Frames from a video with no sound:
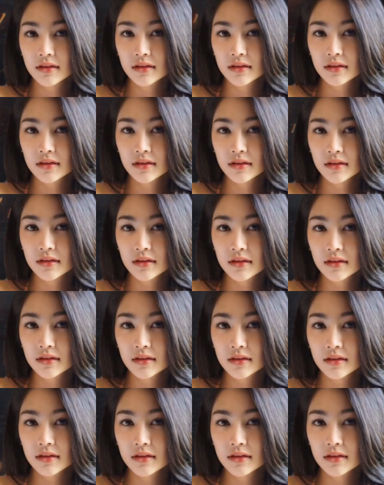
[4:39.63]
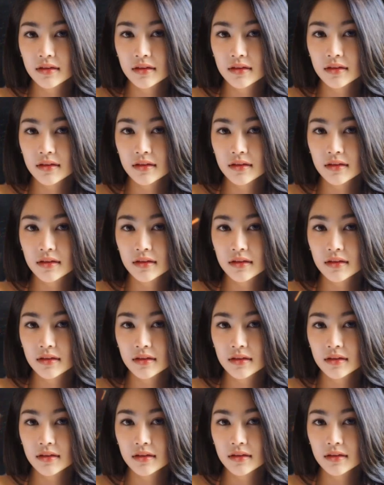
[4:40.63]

(silence)